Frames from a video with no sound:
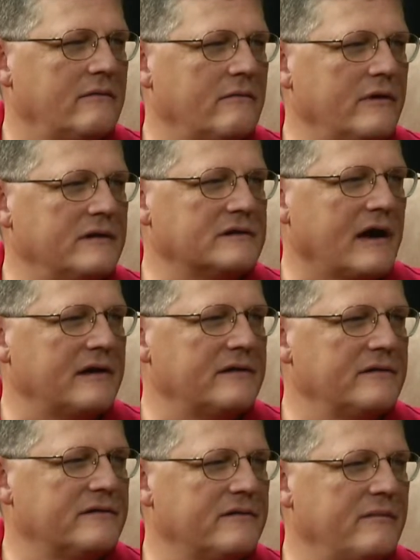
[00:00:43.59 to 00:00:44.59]
we try to
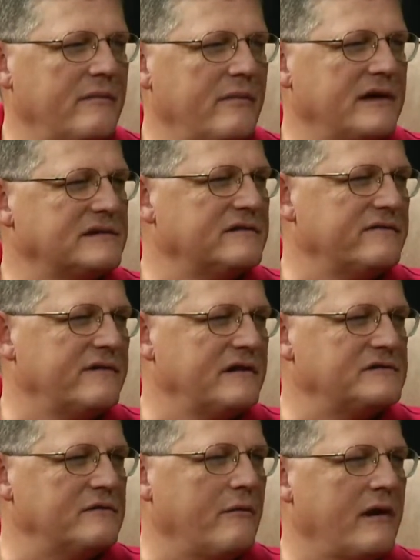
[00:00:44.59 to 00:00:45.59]
do it the best
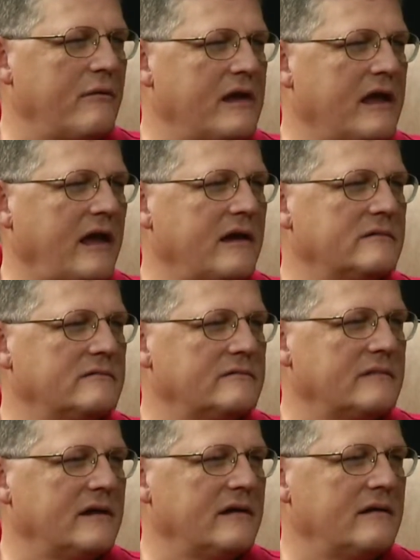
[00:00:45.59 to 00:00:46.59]
efficient way we can,
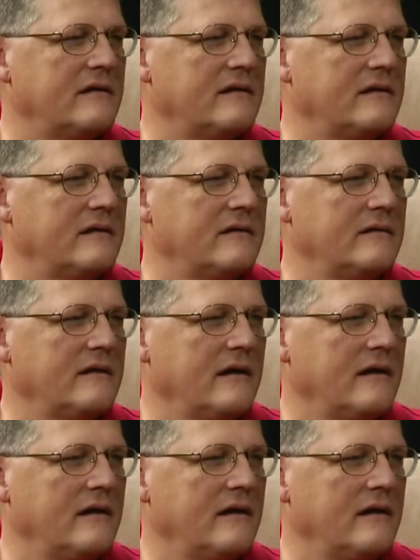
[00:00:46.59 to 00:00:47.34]
and